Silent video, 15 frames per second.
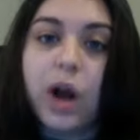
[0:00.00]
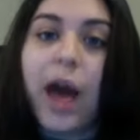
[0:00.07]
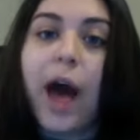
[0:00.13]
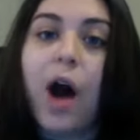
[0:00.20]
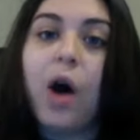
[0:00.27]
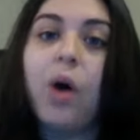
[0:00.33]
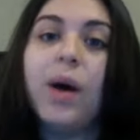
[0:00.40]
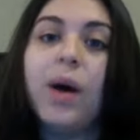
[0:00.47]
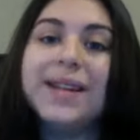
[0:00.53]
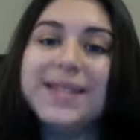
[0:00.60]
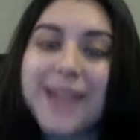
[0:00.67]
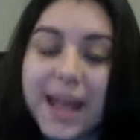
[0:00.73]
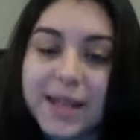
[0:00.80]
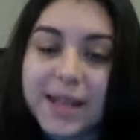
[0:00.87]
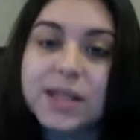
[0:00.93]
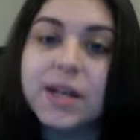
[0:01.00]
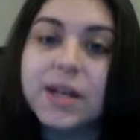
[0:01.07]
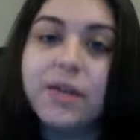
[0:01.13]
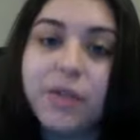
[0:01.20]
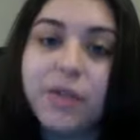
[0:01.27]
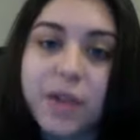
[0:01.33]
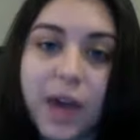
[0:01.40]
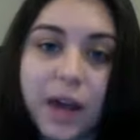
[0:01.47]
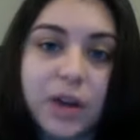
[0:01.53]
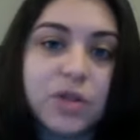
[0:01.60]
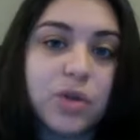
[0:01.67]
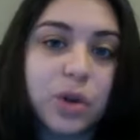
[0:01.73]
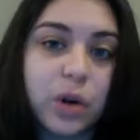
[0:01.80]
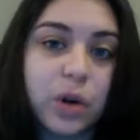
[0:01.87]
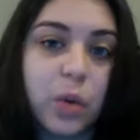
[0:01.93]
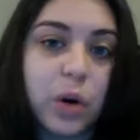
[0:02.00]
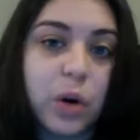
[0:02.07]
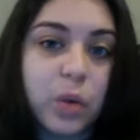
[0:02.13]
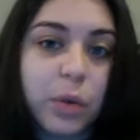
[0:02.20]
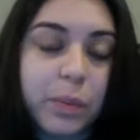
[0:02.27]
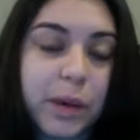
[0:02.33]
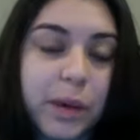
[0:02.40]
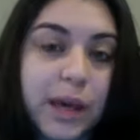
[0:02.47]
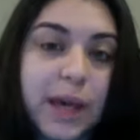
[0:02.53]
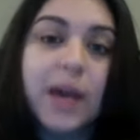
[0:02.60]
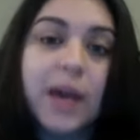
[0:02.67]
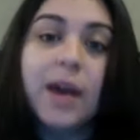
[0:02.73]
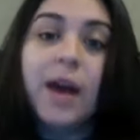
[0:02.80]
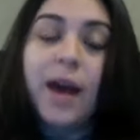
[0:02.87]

how intensive the editorial work will be,